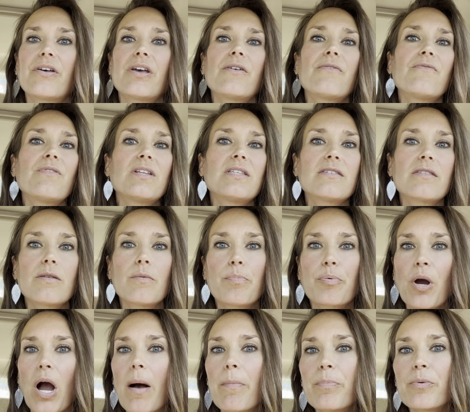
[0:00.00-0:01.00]
If it's the
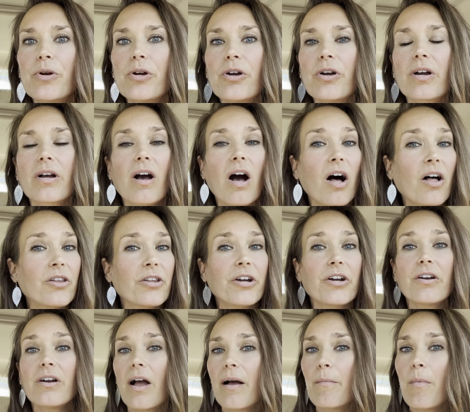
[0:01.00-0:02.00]
proper
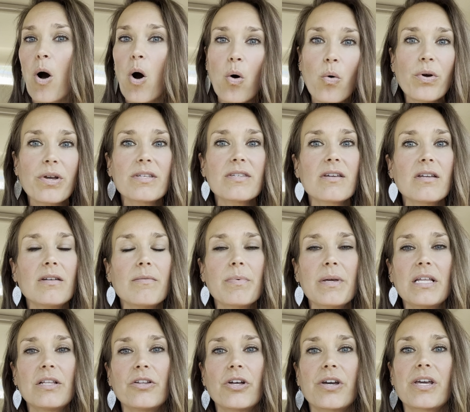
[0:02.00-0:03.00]
color, I'm always going to
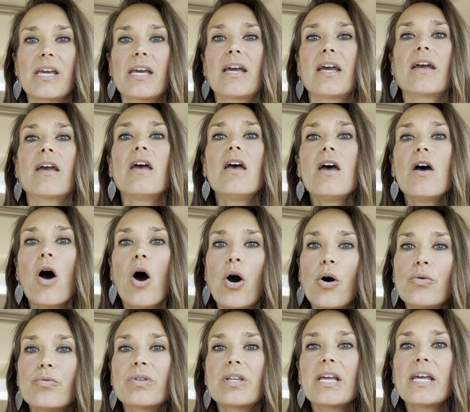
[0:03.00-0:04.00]
be looking
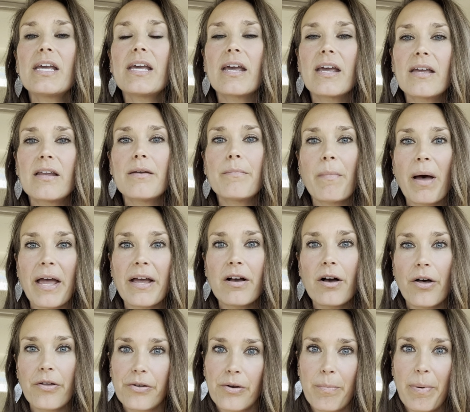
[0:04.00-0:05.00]
only in my
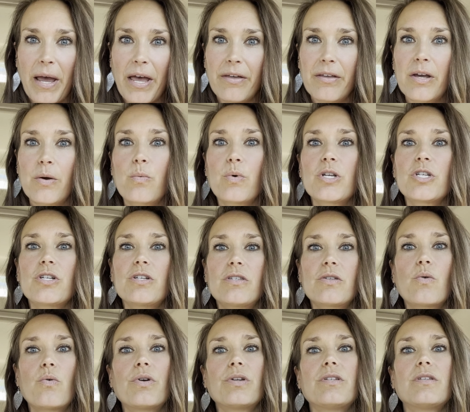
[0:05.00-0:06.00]
color palette, which is
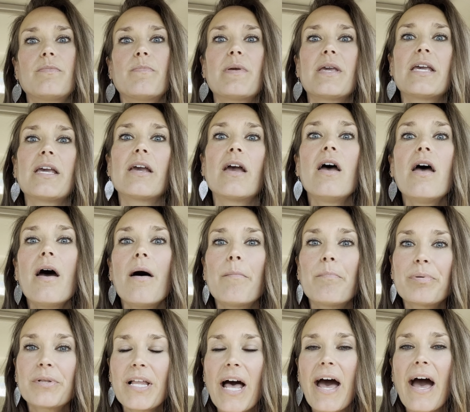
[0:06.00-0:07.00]
going to be
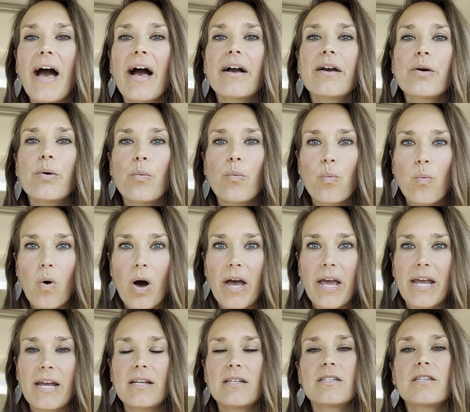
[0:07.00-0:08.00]
black,
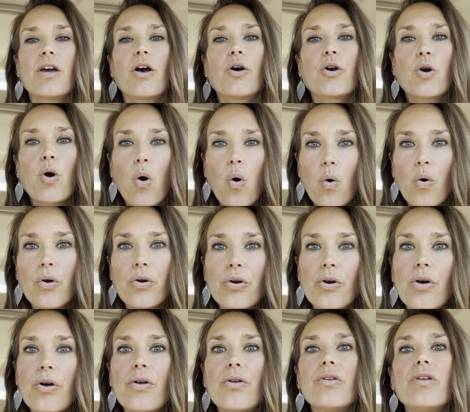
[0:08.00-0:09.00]
white,
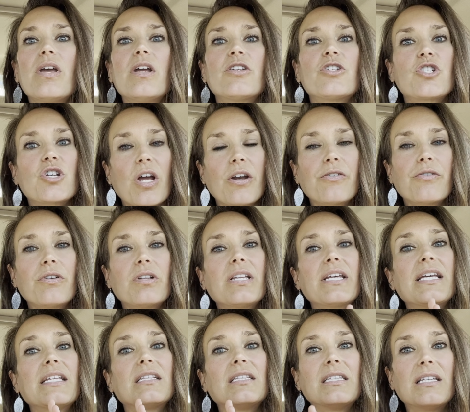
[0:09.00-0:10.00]
coral,
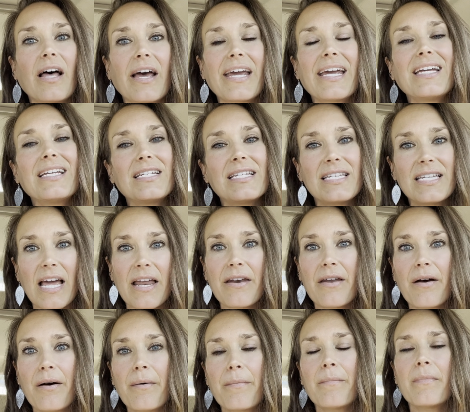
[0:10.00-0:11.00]
generally light
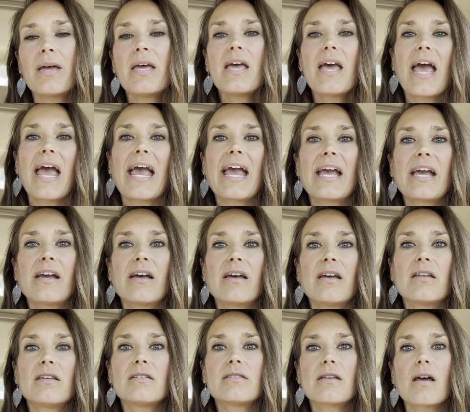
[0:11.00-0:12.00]
denim,
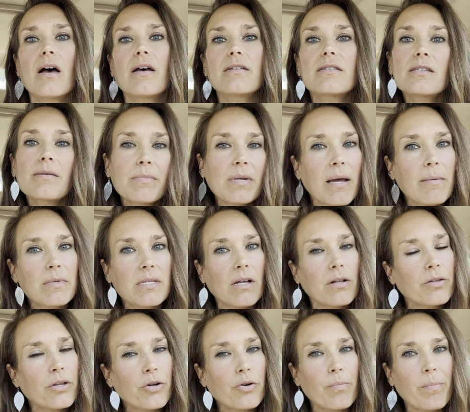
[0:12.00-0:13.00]
and uh, sometimes a
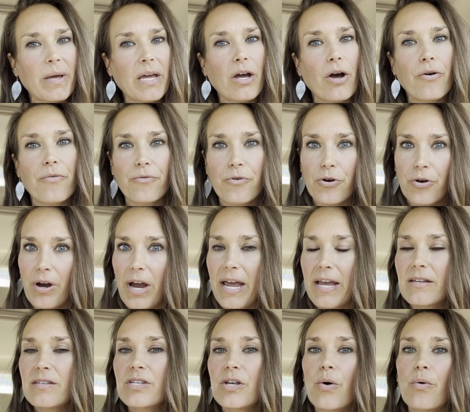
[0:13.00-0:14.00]
little bit of gray.
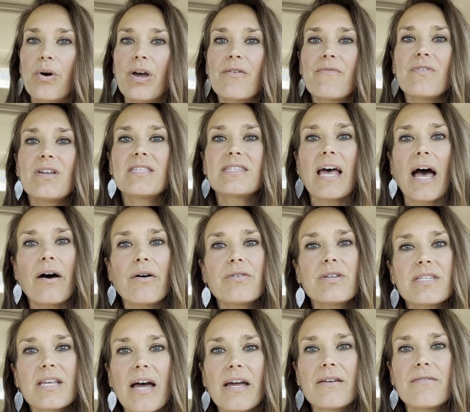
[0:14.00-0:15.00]
So if it's
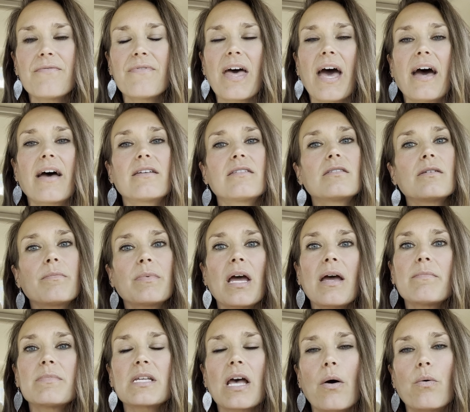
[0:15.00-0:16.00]
outside of that,
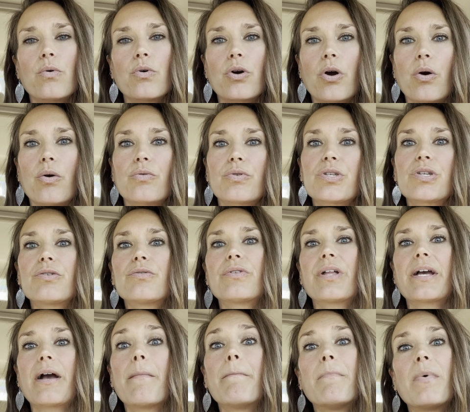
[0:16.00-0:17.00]
sometimes I will go to
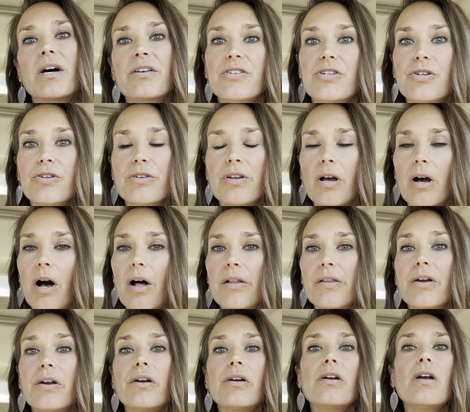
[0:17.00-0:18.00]
like a mustard
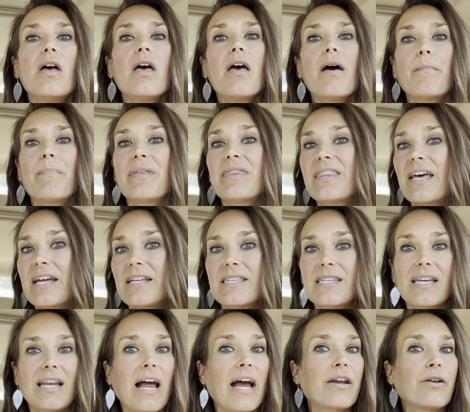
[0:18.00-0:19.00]
color, but that's
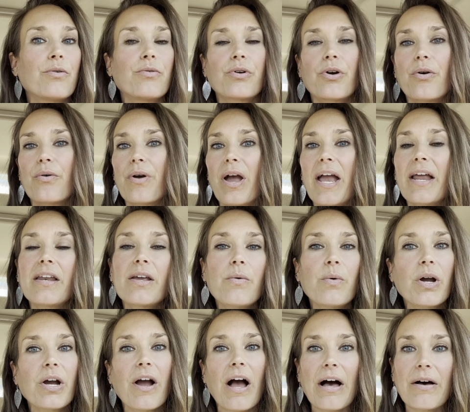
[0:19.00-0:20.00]
it. I don't go
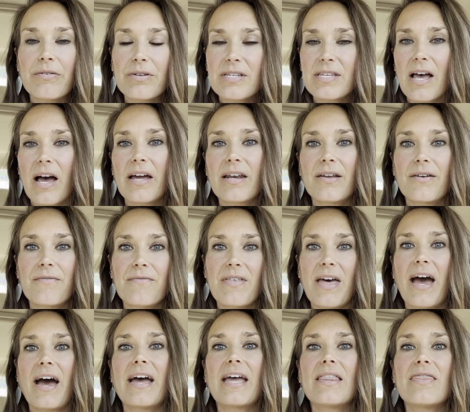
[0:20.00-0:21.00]
anywhere outside of
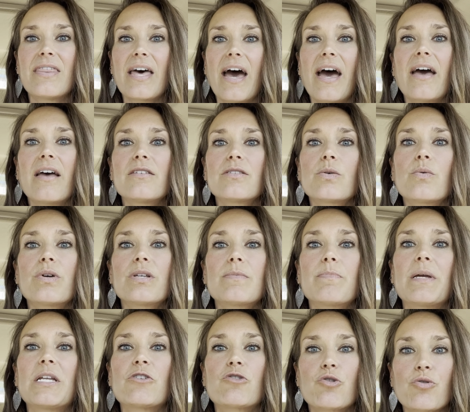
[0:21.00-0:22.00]
that, and that has always
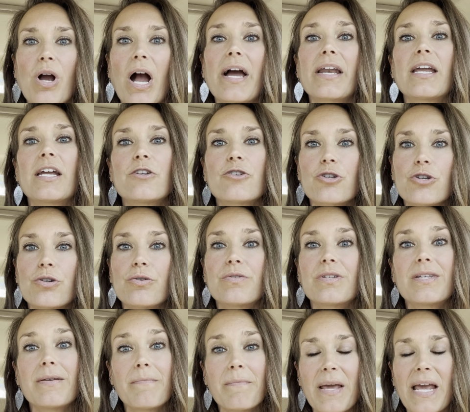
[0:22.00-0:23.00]
been tried and true
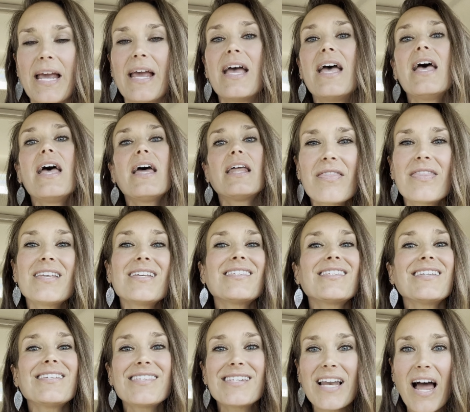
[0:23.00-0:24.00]
to me. This
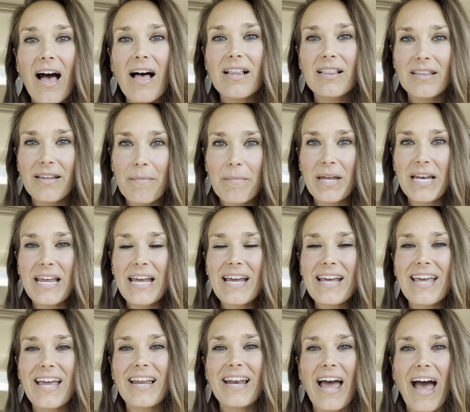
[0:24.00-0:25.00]
is not limiting.
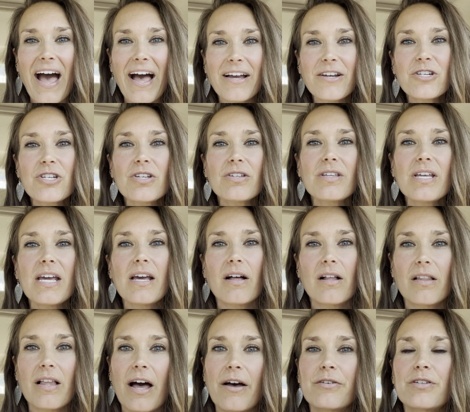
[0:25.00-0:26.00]
It actually
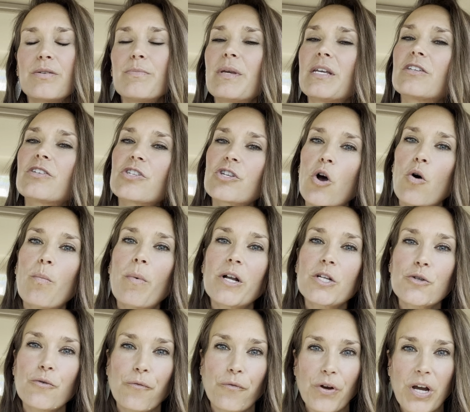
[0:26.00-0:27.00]
allows me so
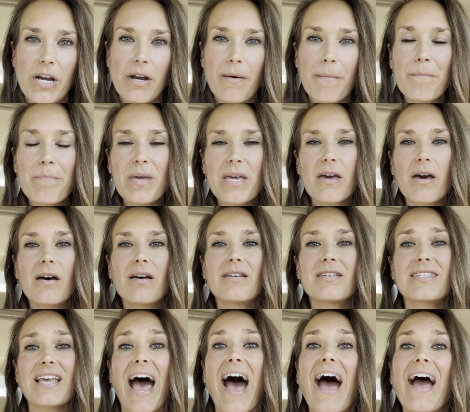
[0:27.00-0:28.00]
much freedom
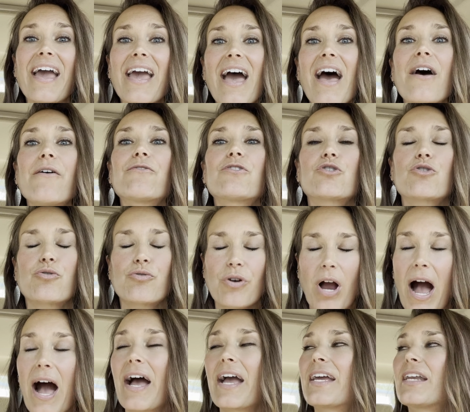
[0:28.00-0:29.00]
because I have
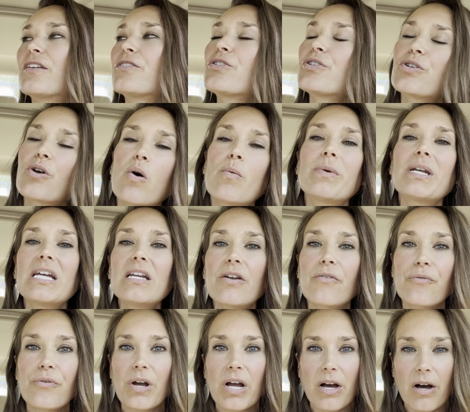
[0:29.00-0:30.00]
tried so many
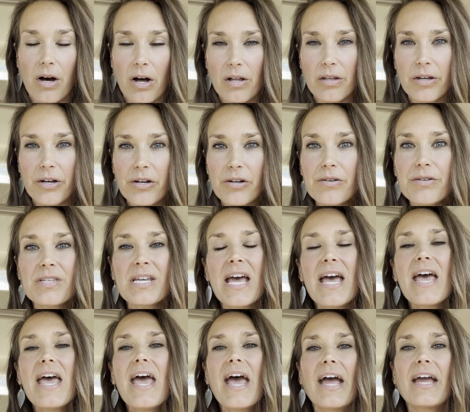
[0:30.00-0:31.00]
different colors,
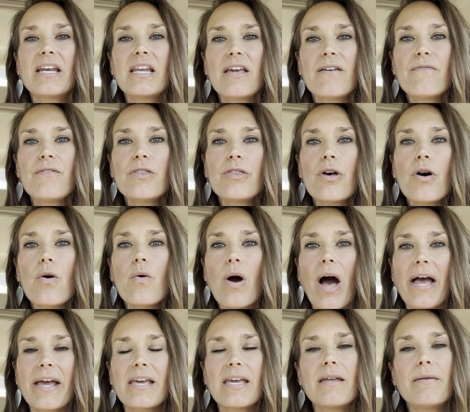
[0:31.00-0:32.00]
and even though
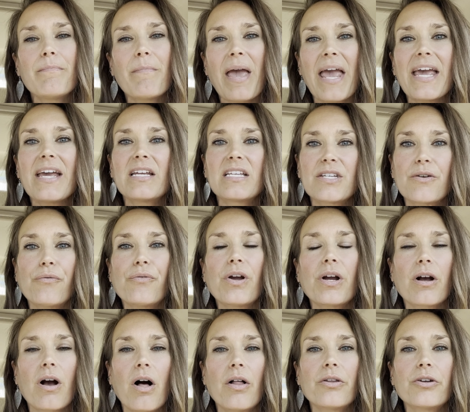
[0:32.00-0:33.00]
I can make
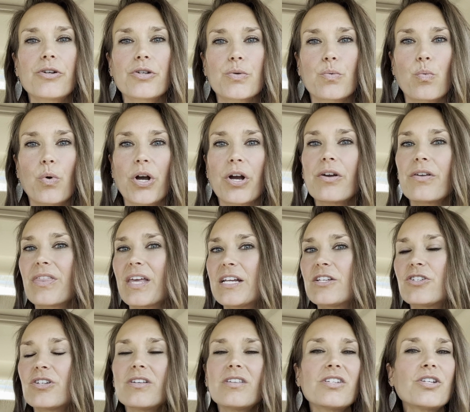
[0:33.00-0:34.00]
different colors work, they
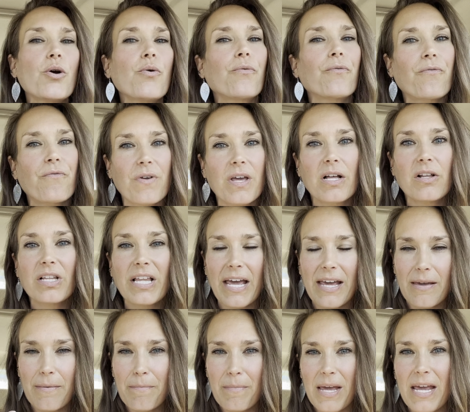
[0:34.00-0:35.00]
just don't feel
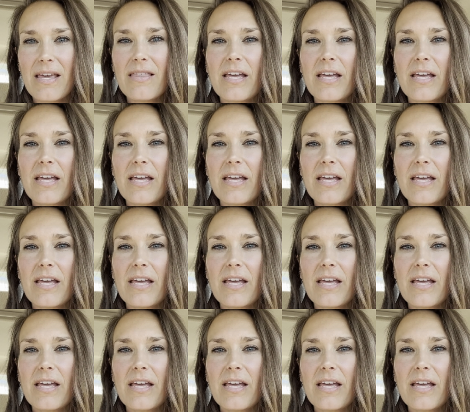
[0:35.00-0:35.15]
like me.